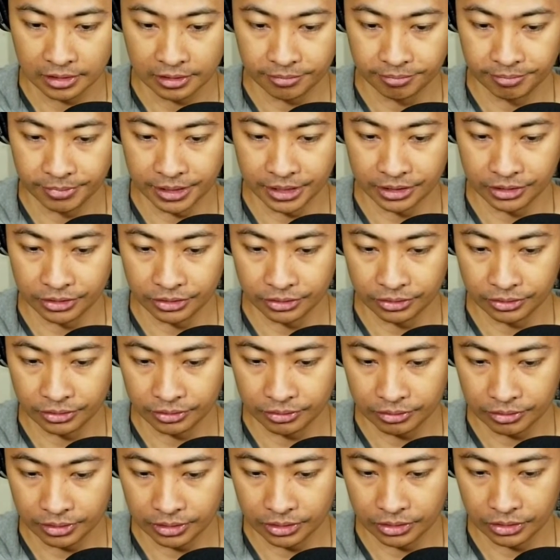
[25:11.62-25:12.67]
Menu.
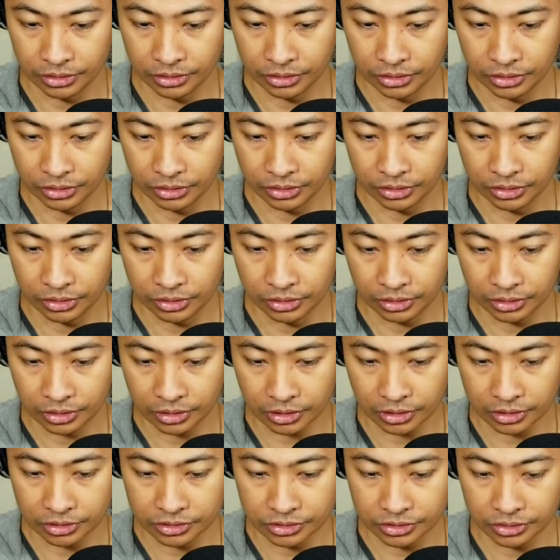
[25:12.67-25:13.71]
Uh,
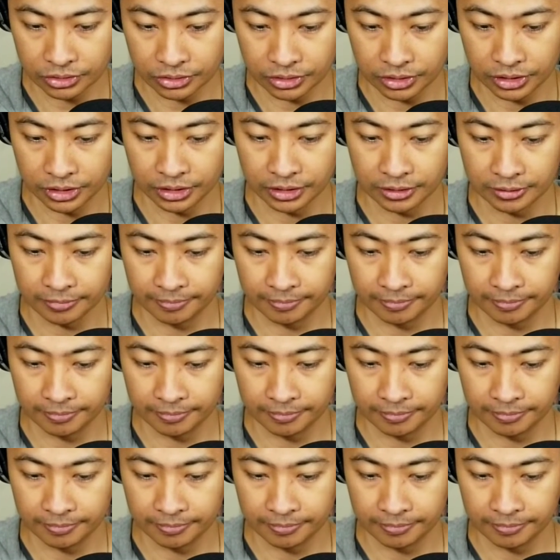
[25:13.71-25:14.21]
our story.